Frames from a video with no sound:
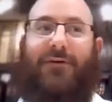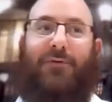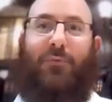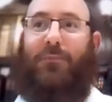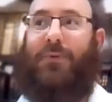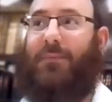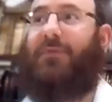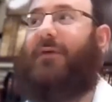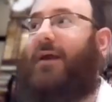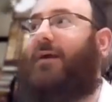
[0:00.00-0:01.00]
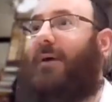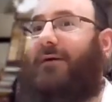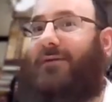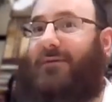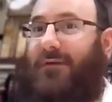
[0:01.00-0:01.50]
So what people say
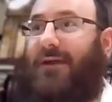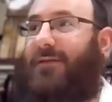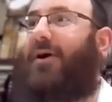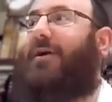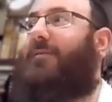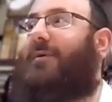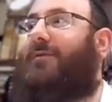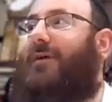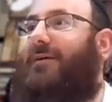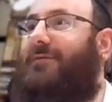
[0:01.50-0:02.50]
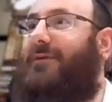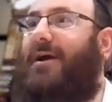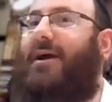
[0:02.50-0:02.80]
about it is not the item itself,